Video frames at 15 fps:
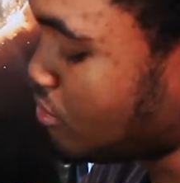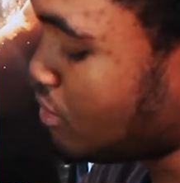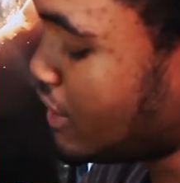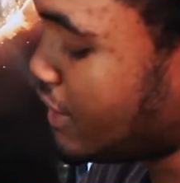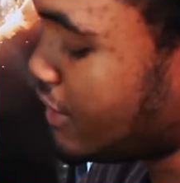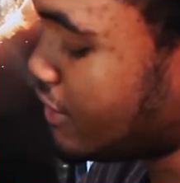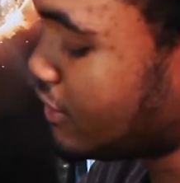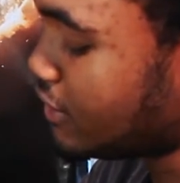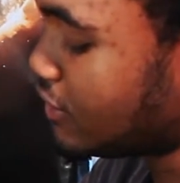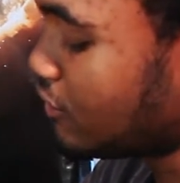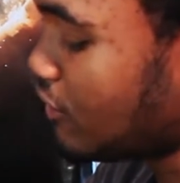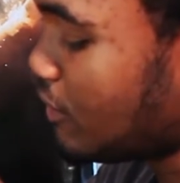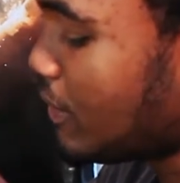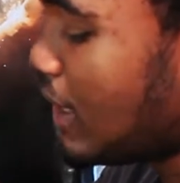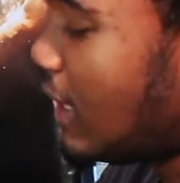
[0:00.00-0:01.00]
Predators
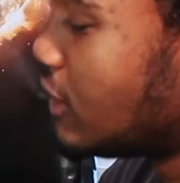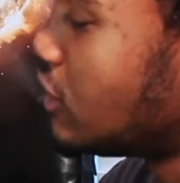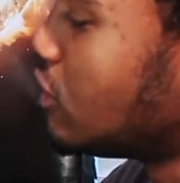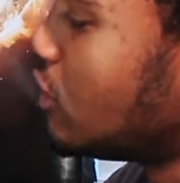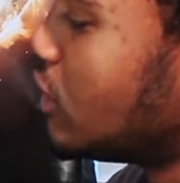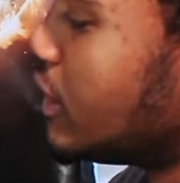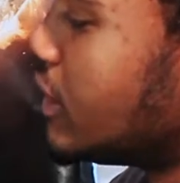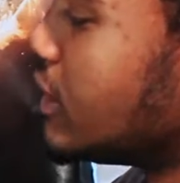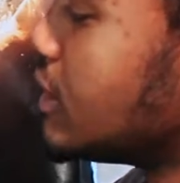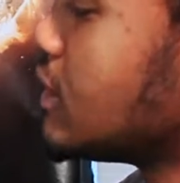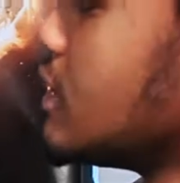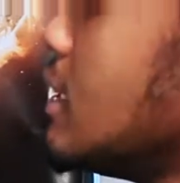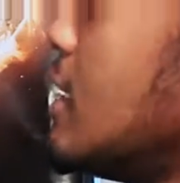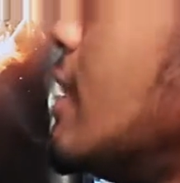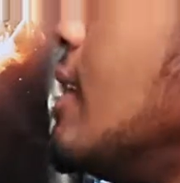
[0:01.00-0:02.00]
from Hot Toys,
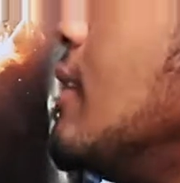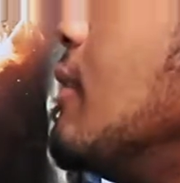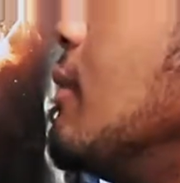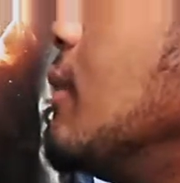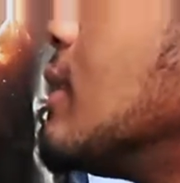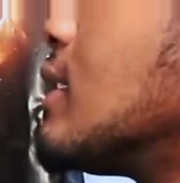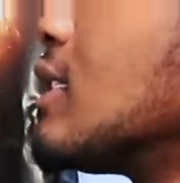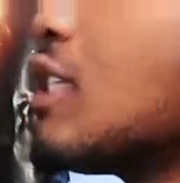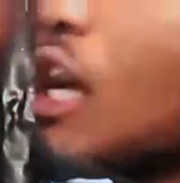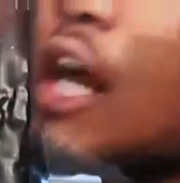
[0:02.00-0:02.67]
which is